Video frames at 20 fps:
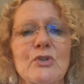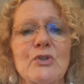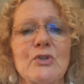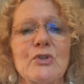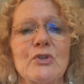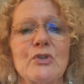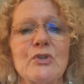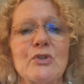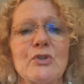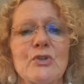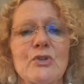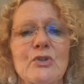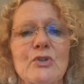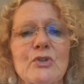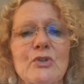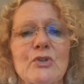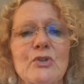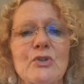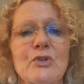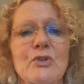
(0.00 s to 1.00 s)
and
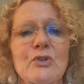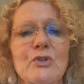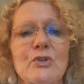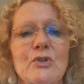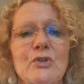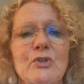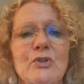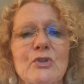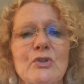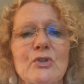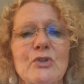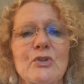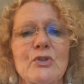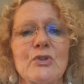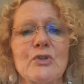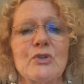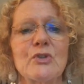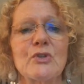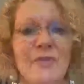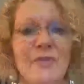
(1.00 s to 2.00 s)
write down all
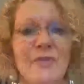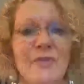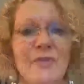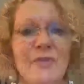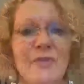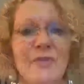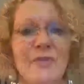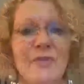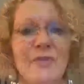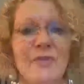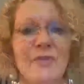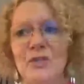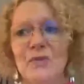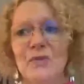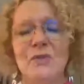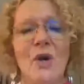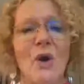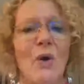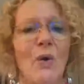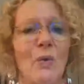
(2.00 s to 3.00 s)
of the lies that
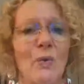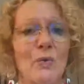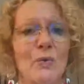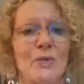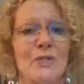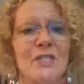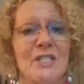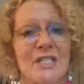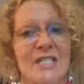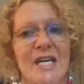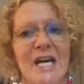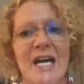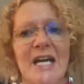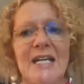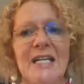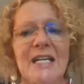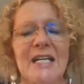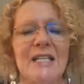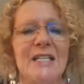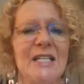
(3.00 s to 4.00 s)
you told
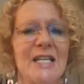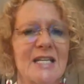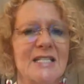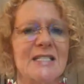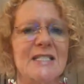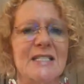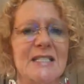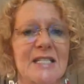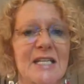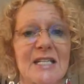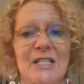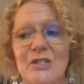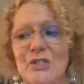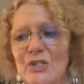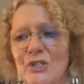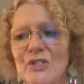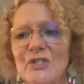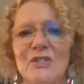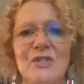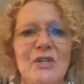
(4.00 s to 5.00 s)
today and yesterday,
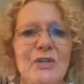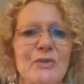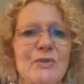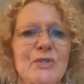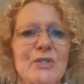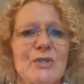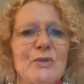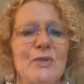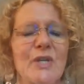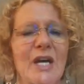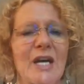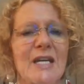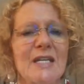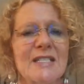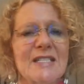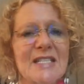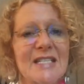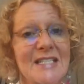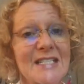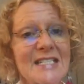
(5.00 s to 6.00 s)
just those 2
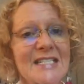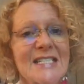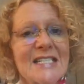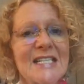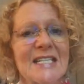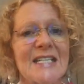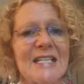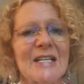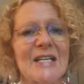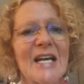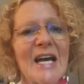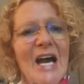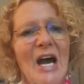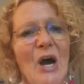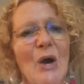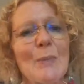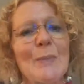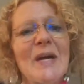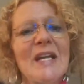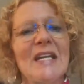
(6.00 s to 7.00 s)
days, and see
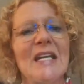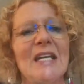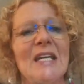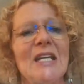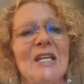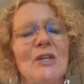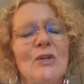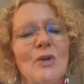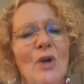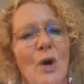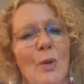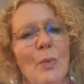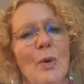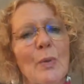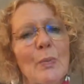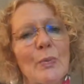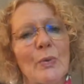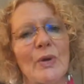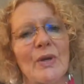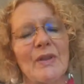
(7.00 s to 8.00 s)
how many you come
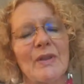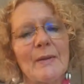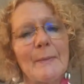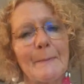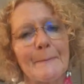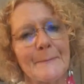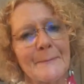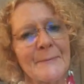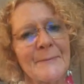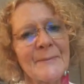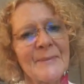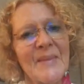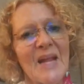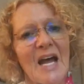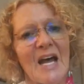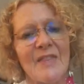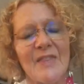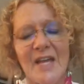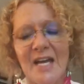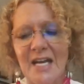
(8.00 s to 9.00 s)
up with.
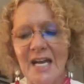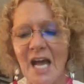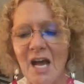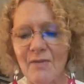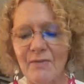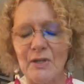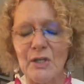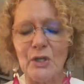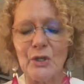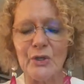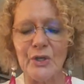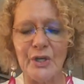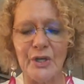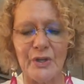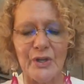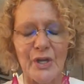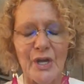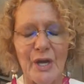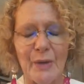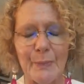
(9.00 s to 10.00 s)
And then have a look
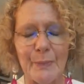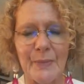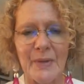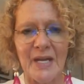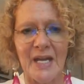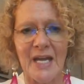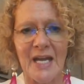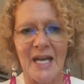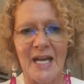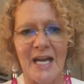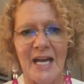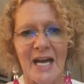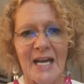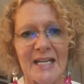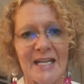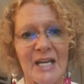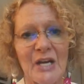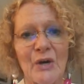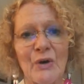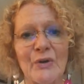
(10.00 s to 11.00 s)
at them
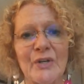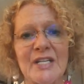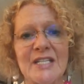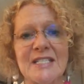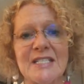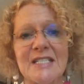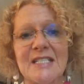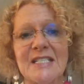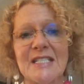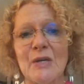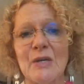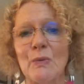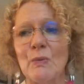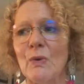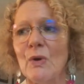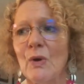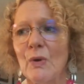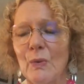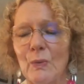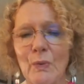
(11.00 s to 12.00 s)
and get honest and say,
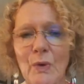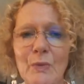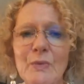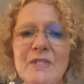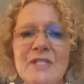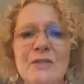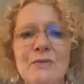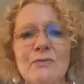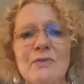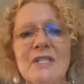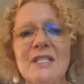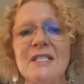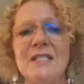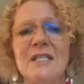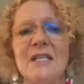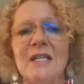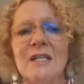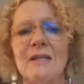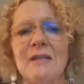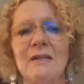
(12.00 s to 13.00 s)
what was the
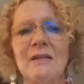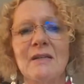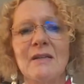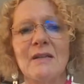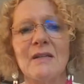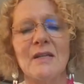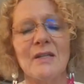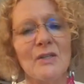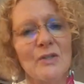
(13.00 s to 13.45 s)
reason that